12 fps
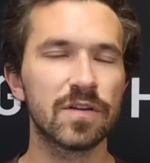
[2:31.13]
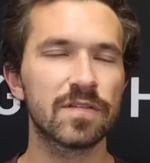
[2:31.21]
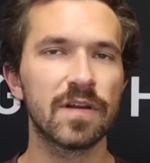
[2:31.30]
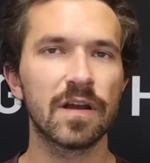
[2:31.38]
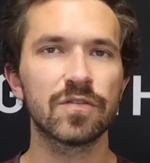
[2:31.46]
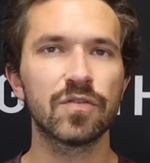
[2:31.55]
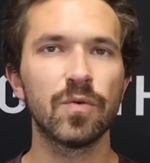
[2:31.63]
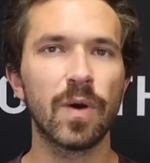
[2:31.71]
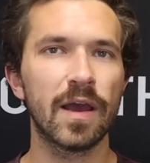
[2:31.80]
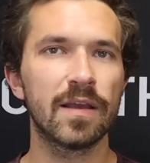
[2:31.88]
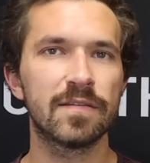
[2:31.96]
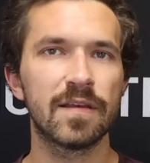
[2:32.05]
it's not too
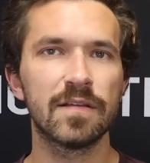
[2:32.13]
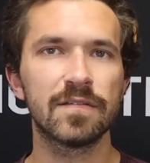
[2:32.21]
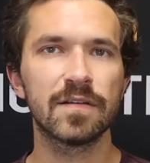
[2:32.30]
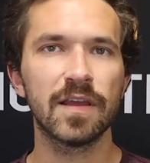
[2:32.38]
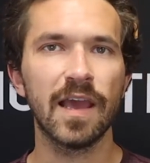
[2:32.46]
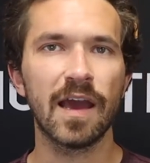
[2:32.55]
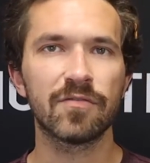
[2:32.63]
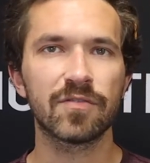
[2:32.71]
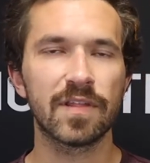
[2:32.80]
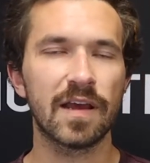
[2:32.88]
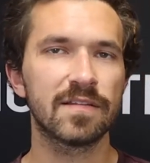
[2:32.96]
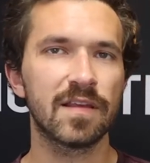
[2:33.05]
high intensity after
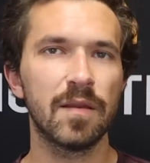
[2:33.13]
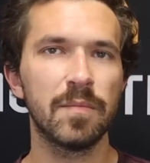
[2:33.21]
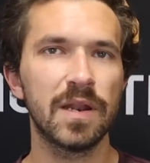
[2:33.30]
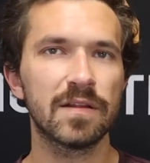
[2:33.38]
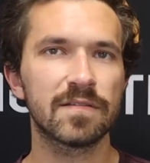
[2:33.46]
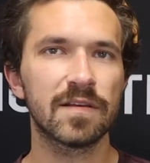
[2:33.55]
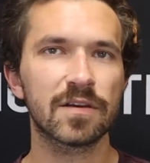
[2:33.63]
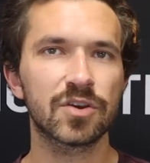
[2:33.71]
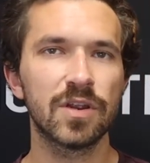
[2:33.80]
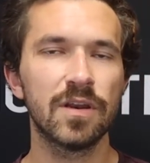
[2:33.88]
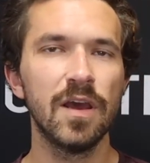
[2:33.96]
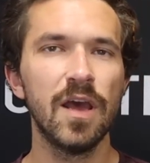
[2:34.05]
that 10-minute
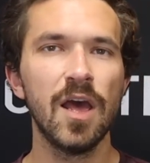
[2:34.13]
section,